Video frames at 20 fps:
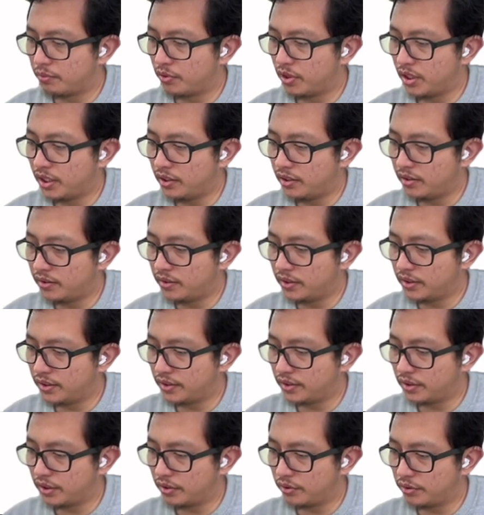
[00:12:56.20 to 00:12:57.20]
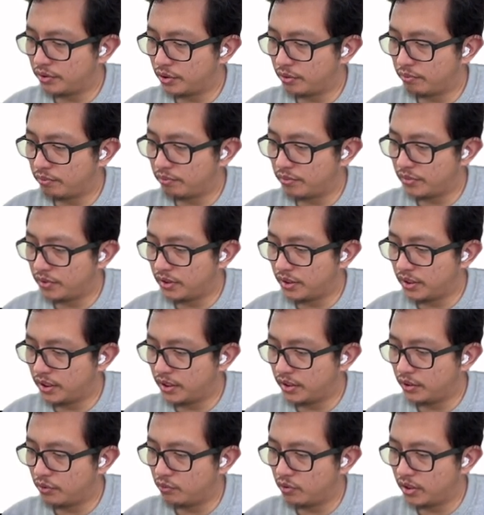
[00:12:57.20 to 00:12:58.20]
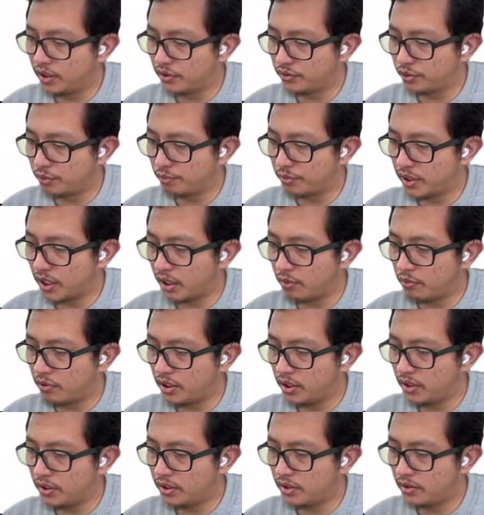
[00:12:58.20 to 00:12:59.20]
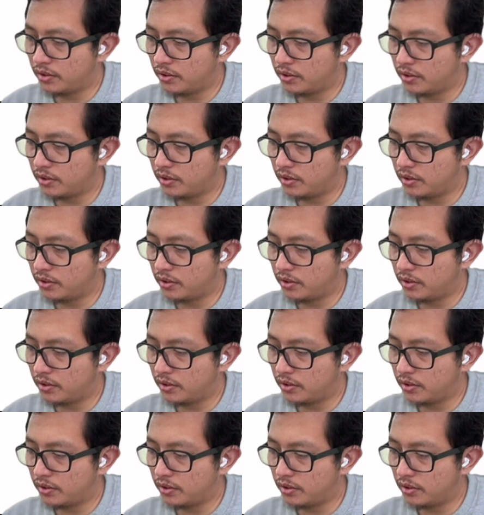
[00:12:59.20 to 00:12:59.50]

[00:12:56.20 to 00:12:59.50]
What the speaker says: parabola, this is also the other one, also parabola.